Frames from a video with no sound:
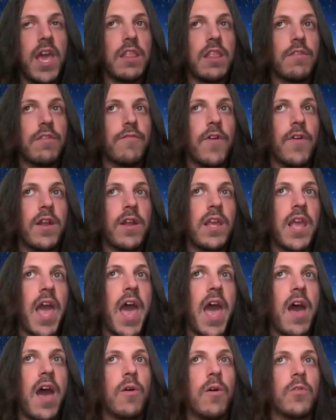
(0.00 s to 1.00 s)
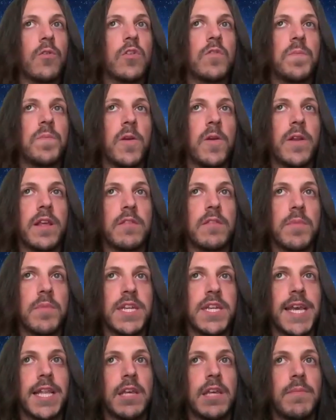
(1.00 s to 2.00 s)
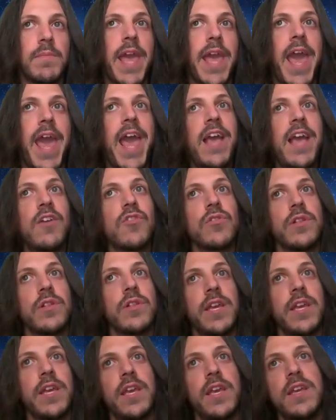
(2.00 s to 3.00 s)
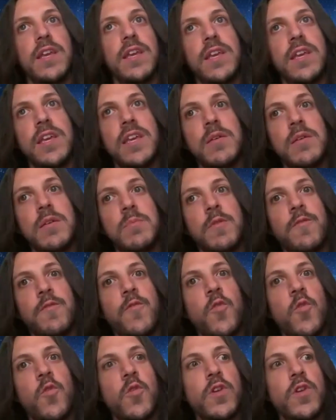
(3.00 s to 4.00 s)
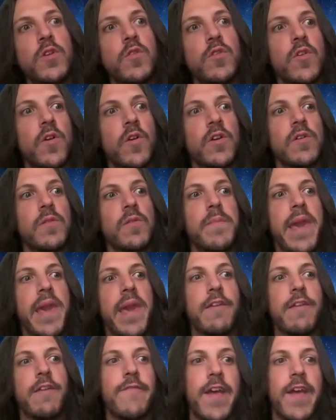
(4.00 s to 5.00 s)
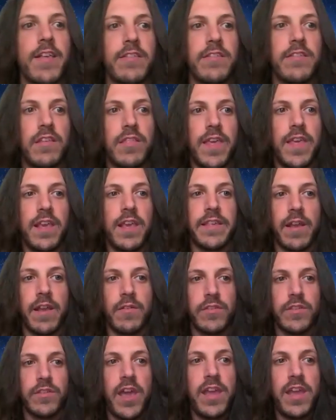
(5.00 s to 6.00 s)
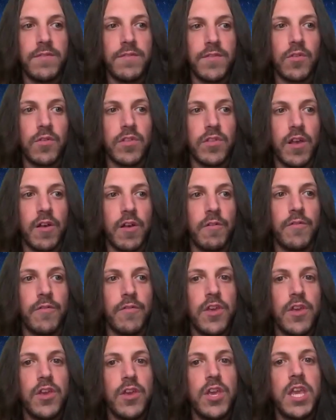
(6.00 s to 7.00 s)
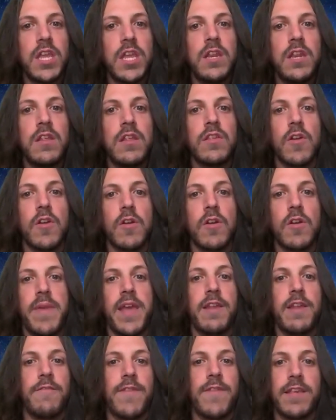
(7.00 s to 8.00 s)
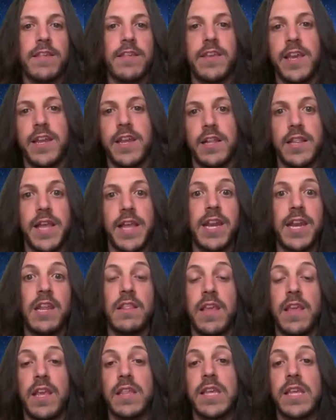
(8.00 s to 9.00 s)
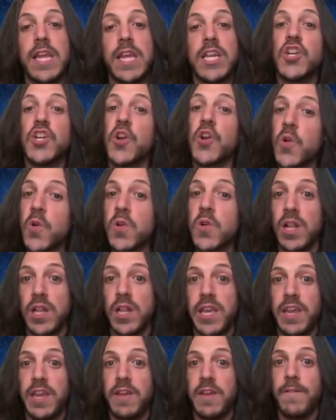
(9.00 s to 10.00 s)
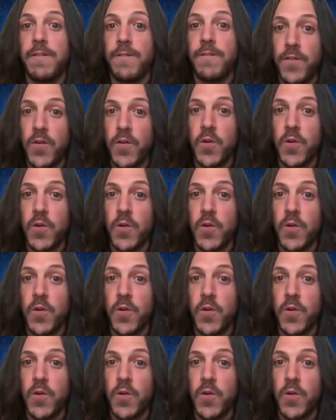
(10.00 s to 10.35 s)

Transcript: It's funny how spirit has been telling me, actually, before you start manifesting things outside of yourself, you need to start manifesting and aligning things internally